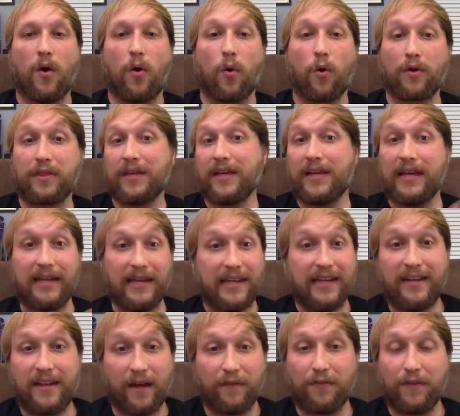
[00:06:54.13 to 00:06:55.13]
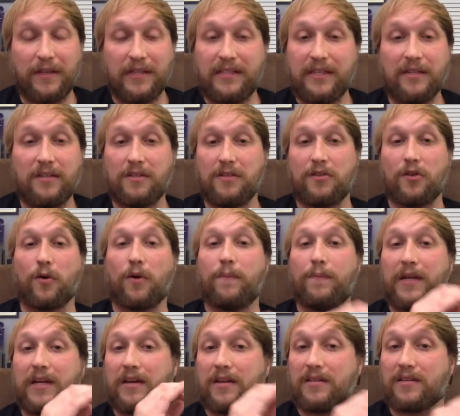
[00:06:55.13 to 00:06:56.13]
or thinking he definitely didn't do it
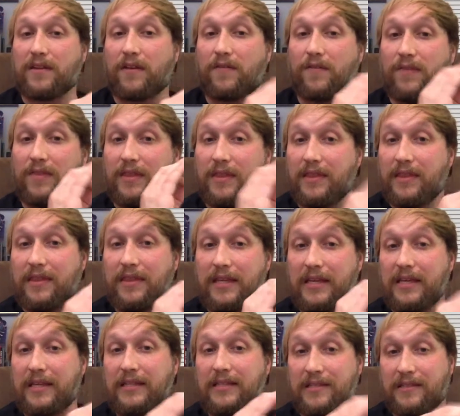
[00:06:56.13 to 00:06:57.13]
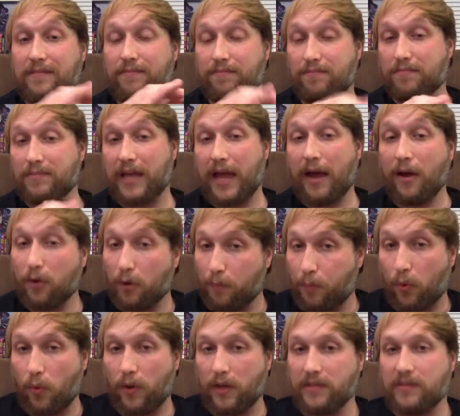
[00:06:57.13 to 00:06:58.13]
because of these
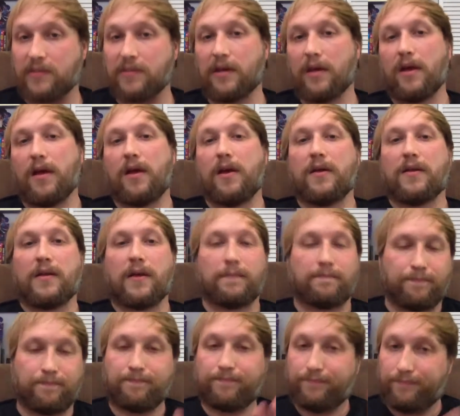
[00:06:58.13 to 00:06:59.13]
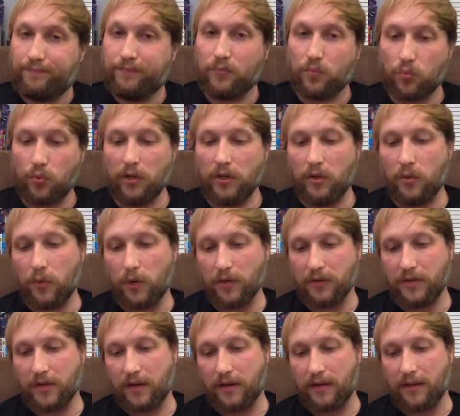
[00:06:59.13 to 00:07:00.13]
counterpoints. Really well
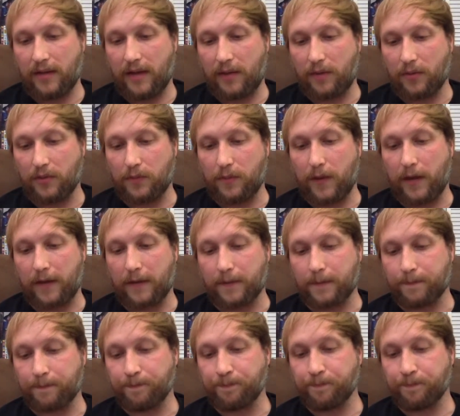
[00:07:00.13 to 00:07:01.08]
done in that respect.